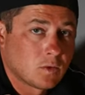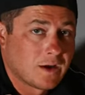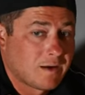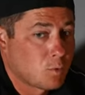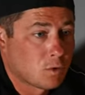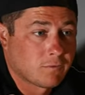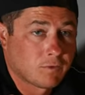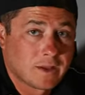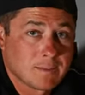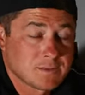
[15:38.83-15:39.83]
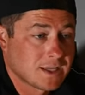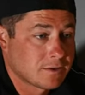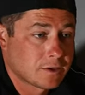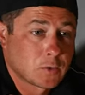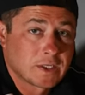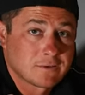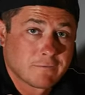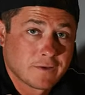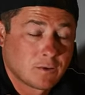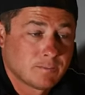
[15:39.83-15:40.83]
we'll have more flames that they're going to
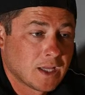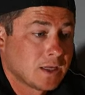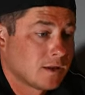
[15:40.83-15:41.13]
film.